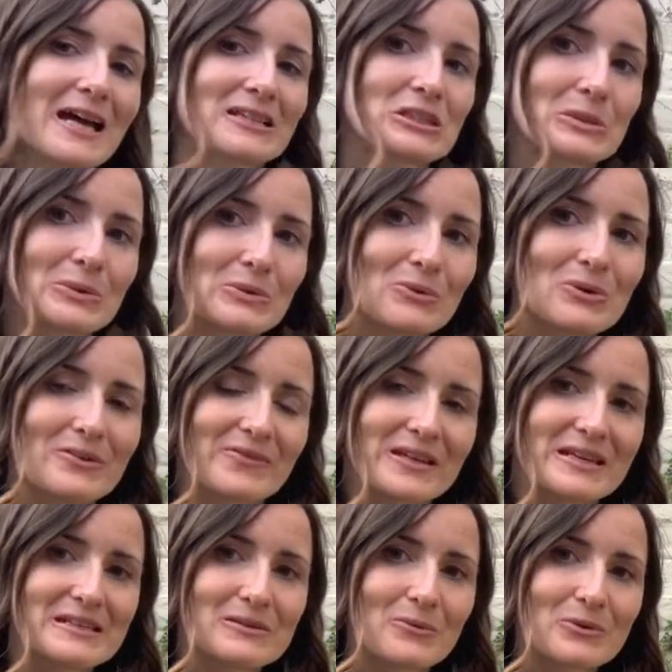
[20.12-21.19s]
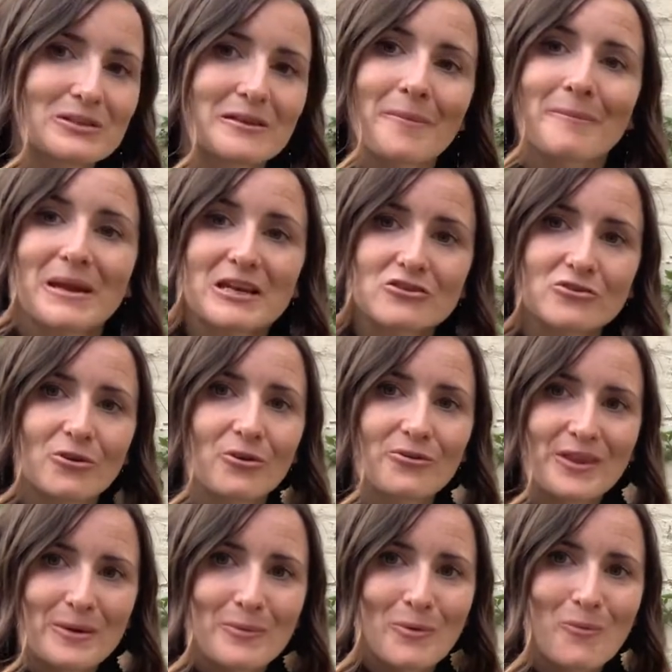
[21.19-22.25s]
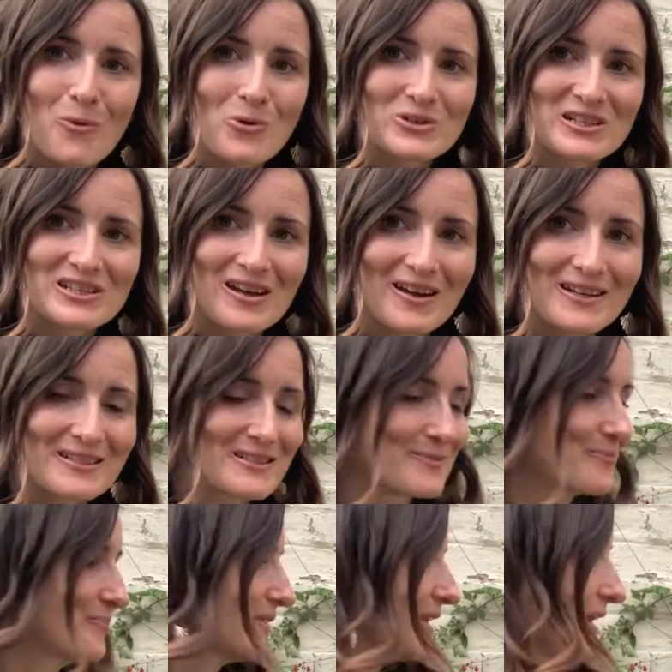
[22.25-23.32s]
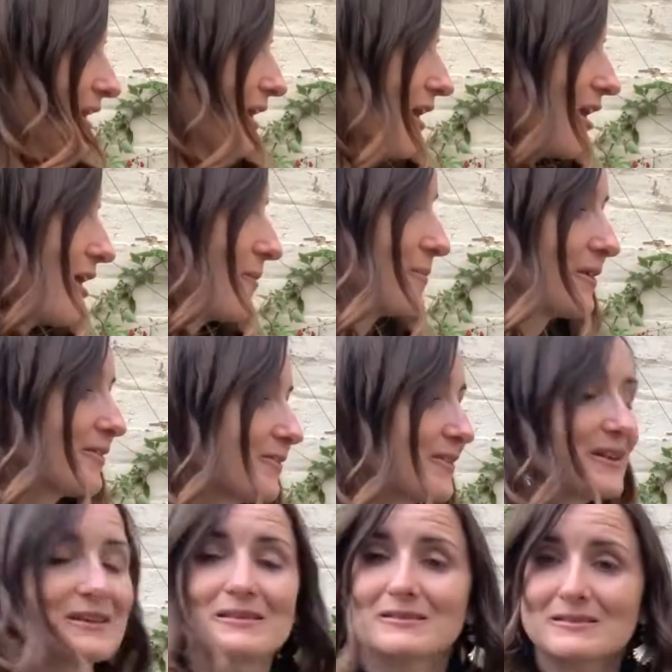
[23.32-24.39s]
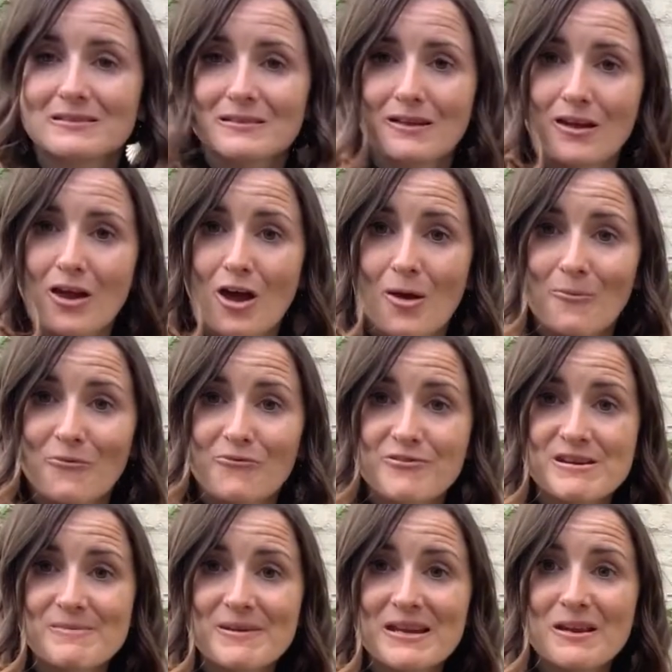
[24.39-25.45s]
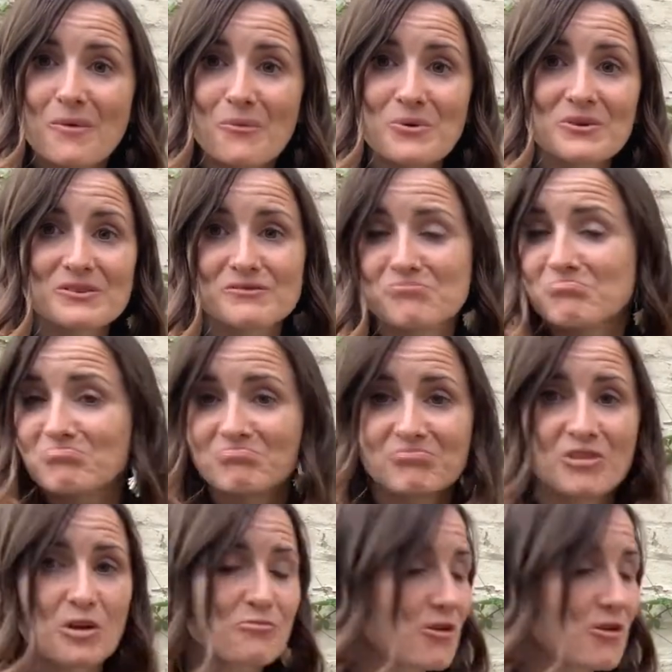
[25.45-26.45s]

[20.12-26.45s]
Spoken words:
I had to do with all of these was make sure they were watertight. This freebie was no